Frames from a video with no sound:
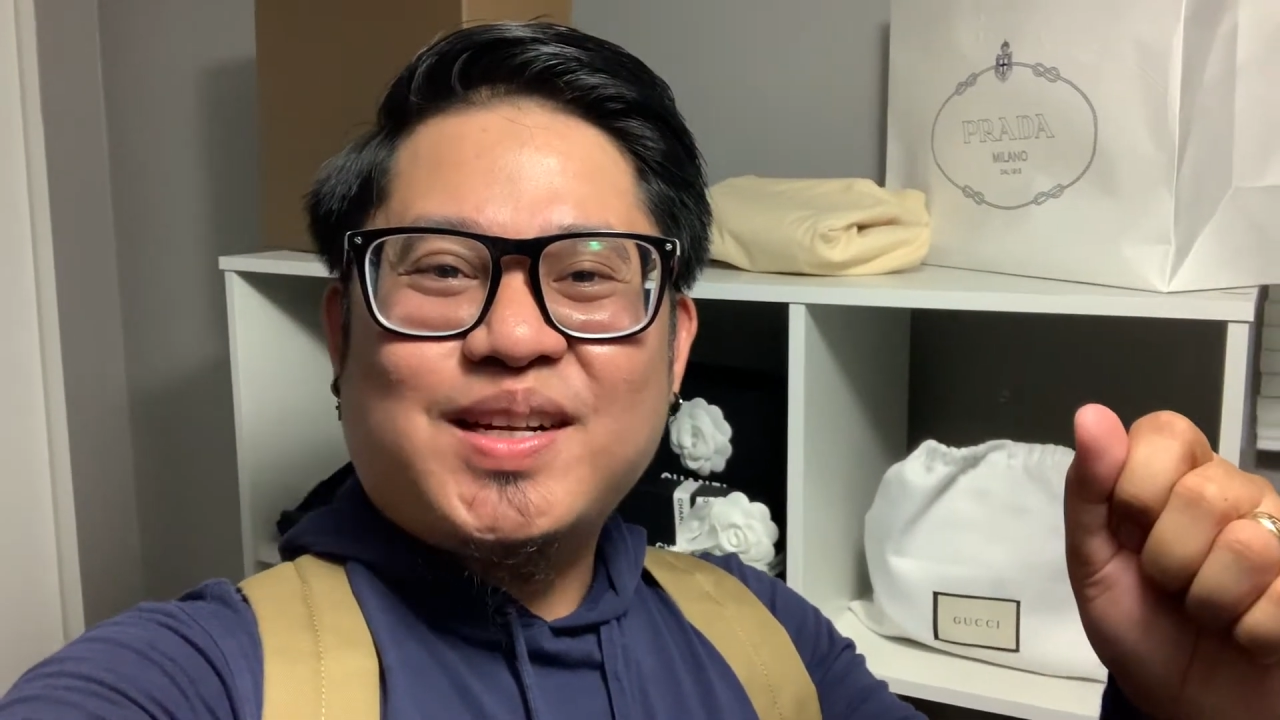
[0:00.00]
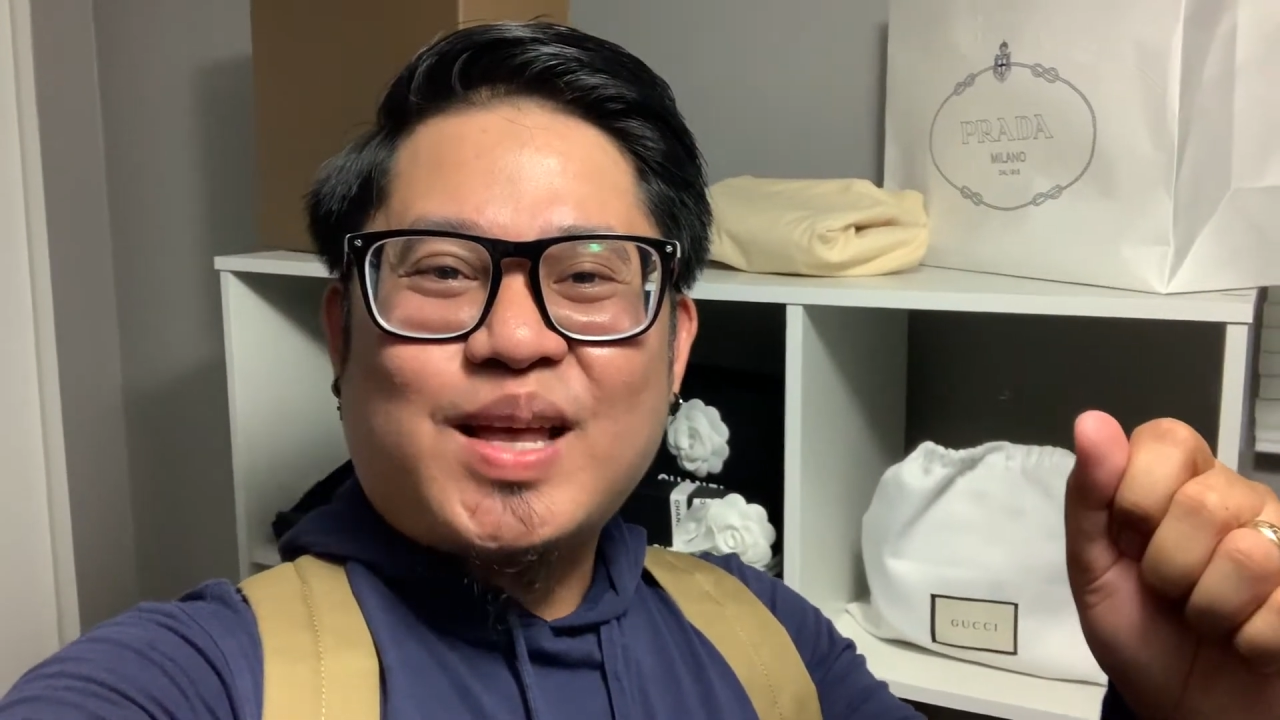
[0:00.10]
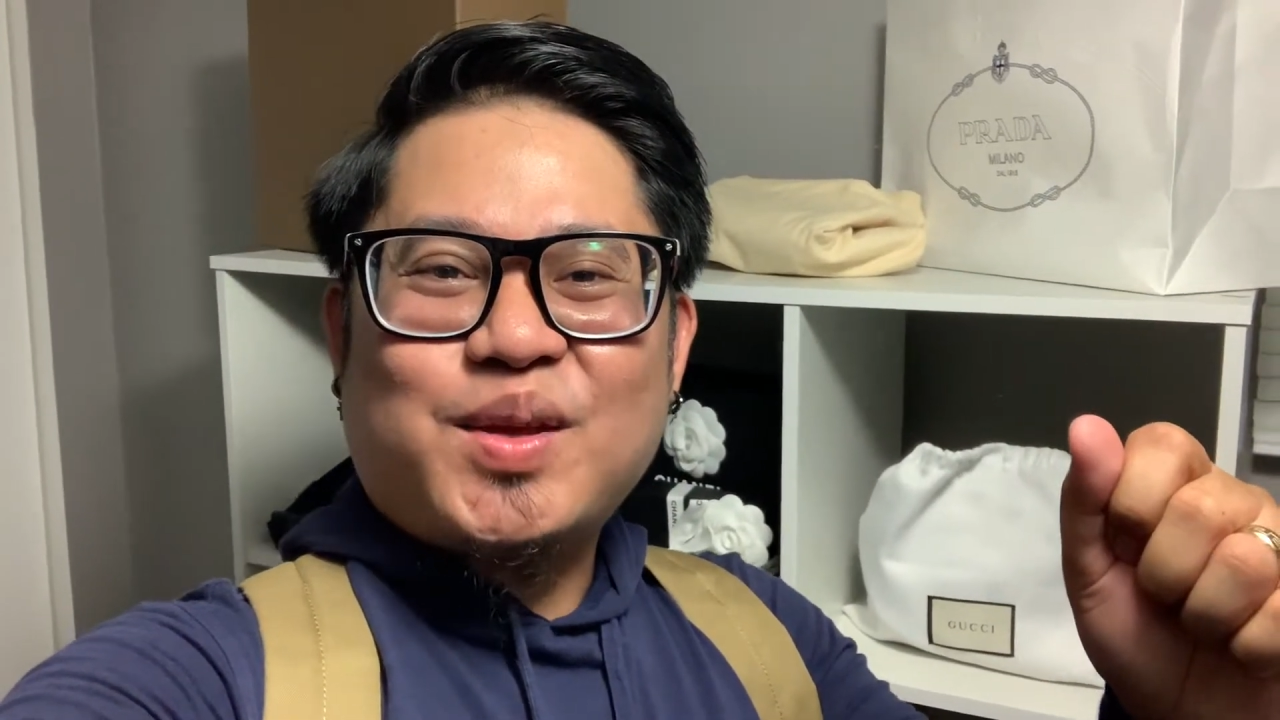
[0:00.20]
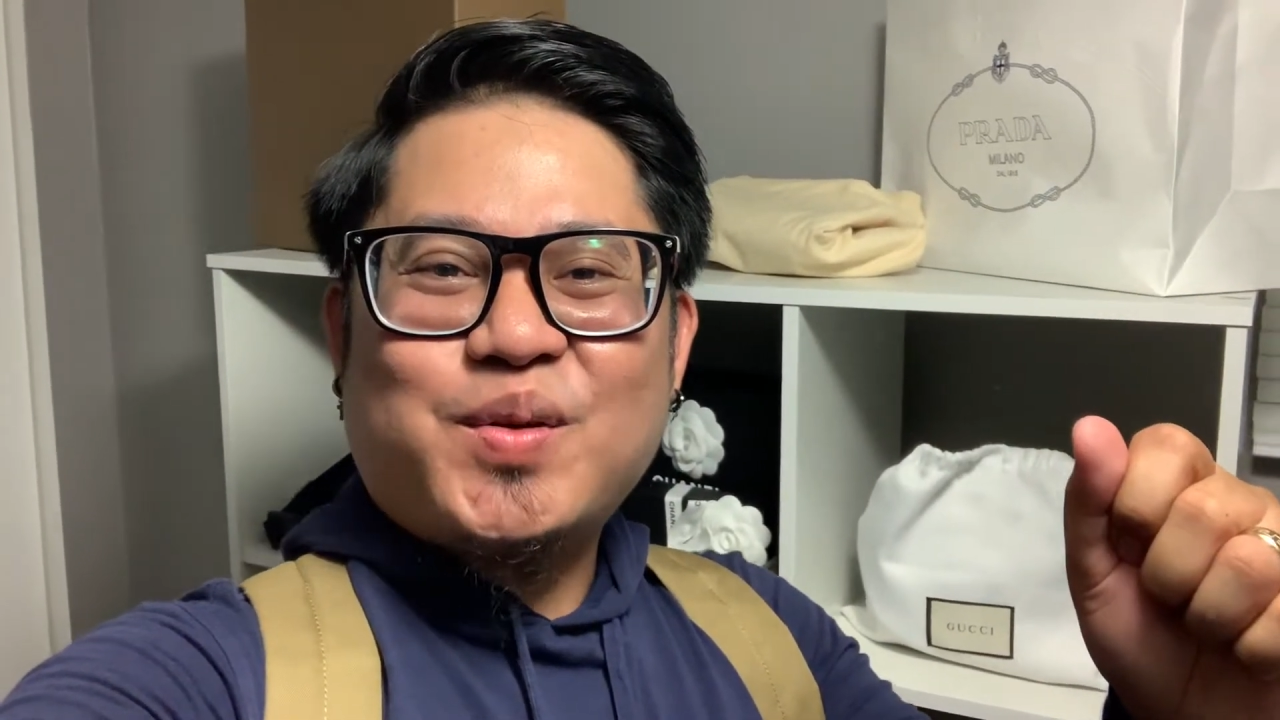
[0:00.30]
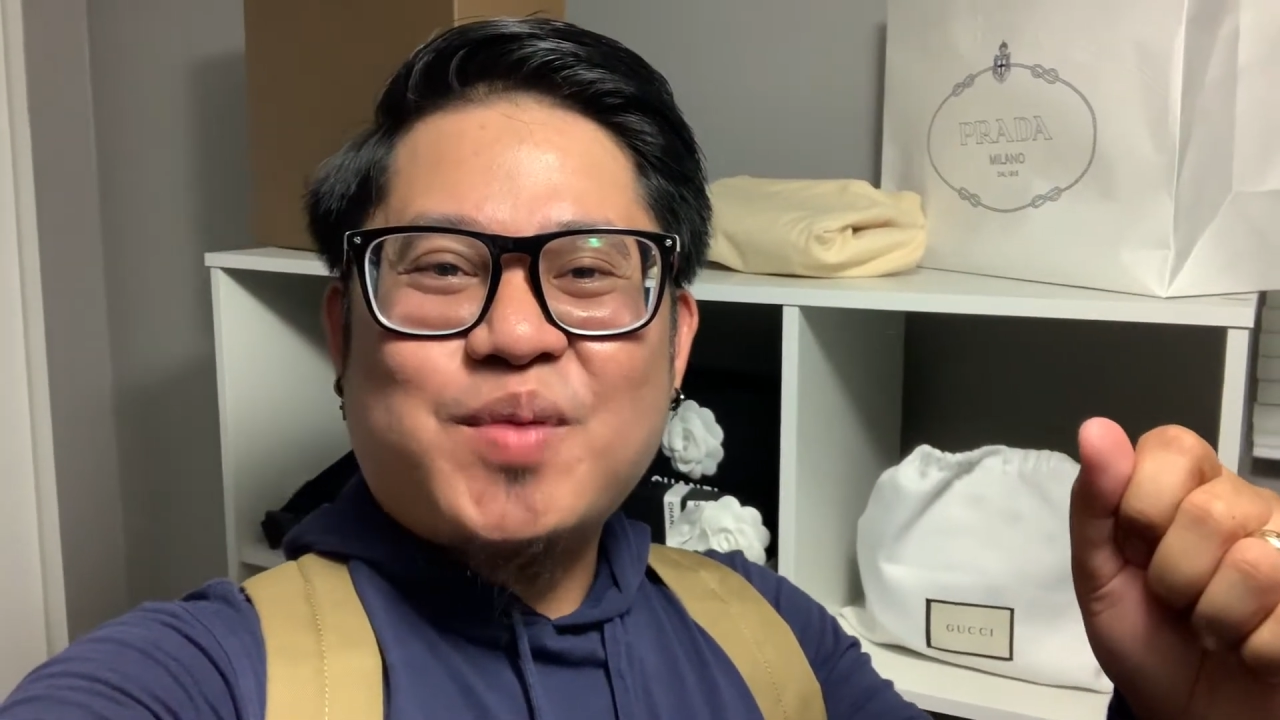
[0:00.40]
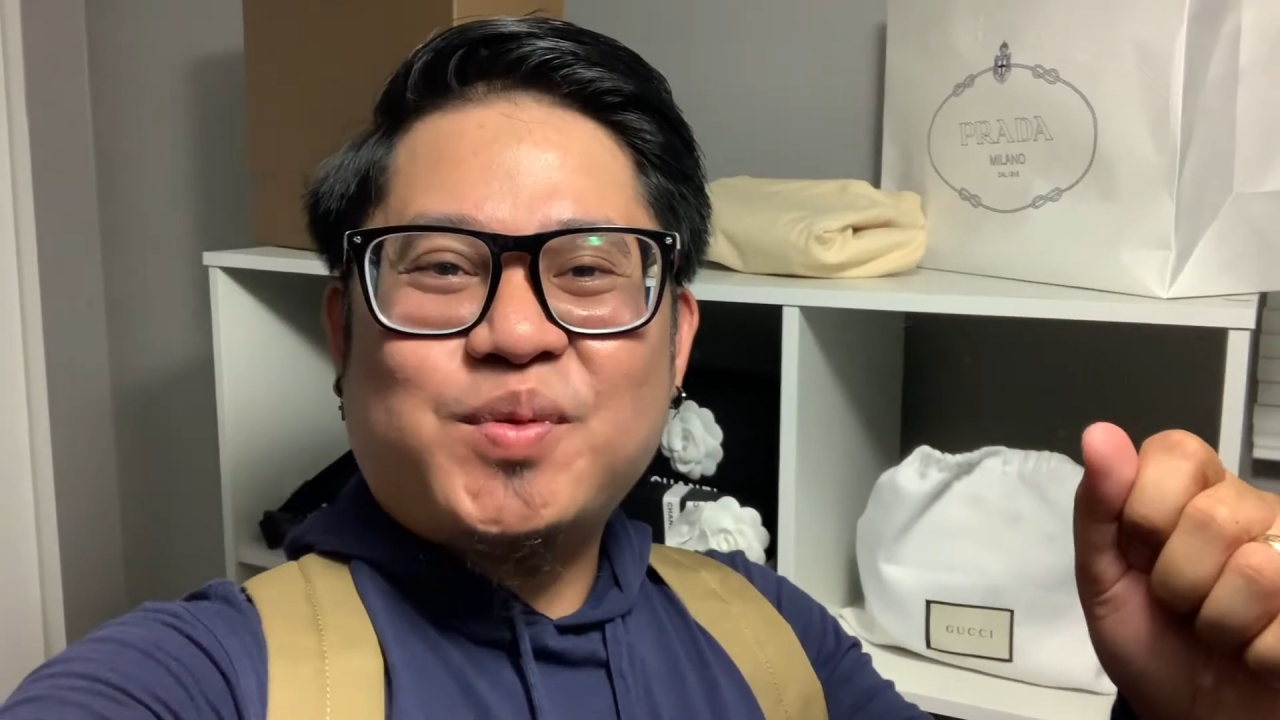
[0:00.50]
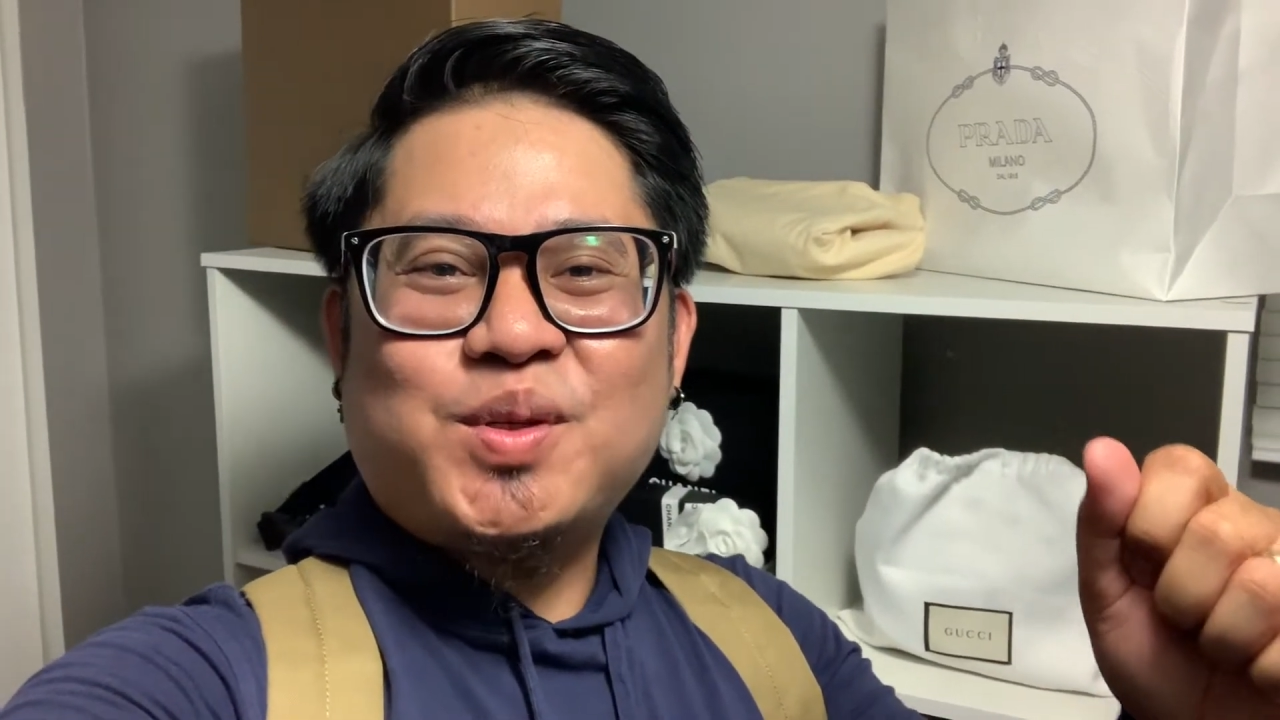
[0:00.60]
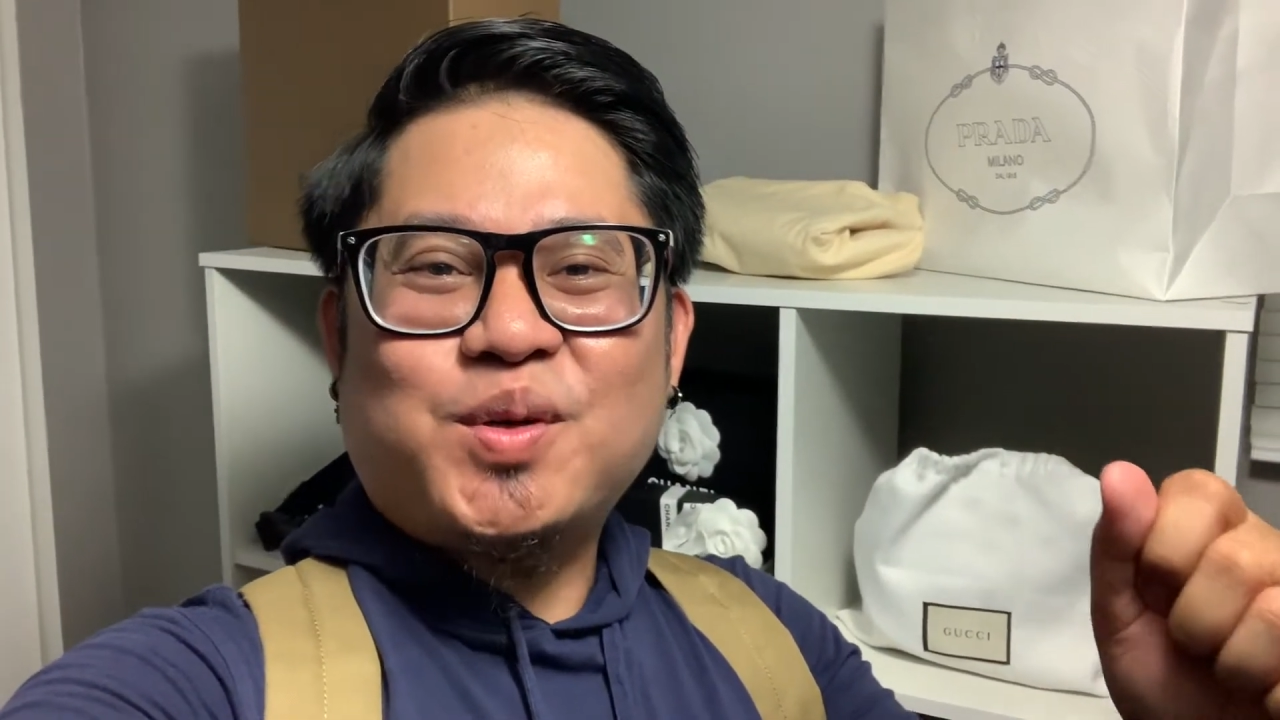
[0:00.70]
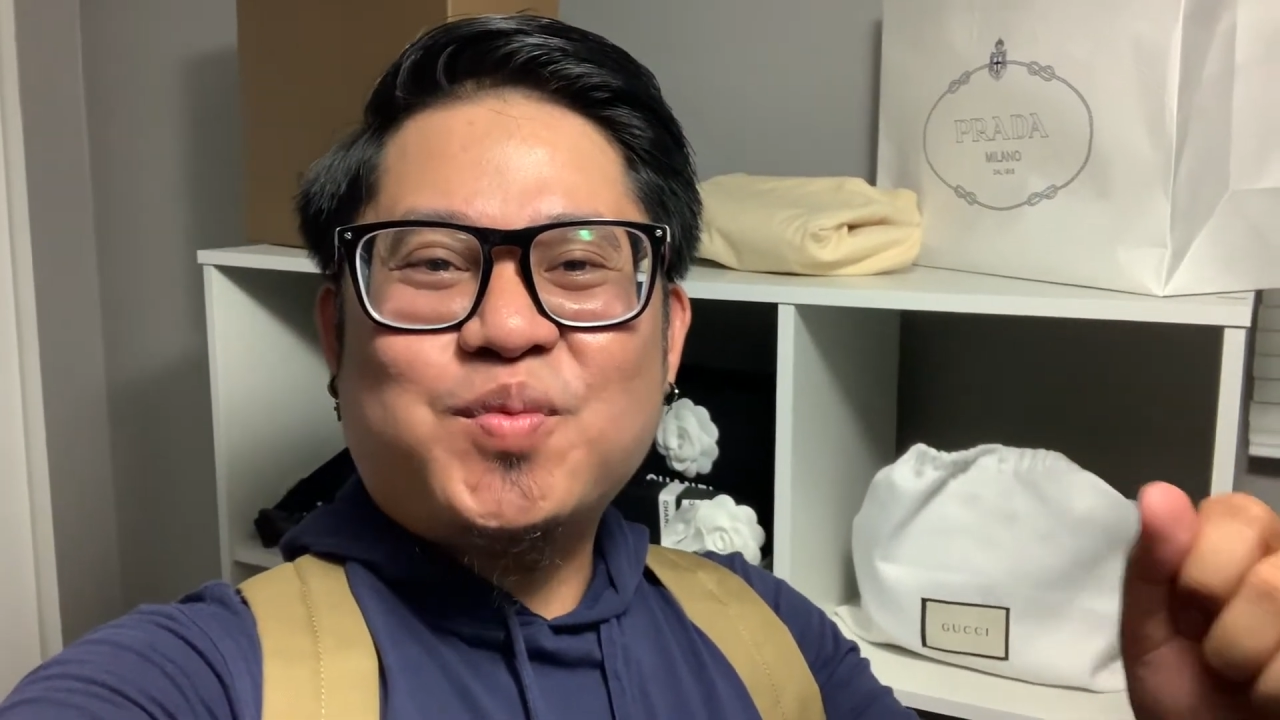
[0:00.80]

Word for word: another episode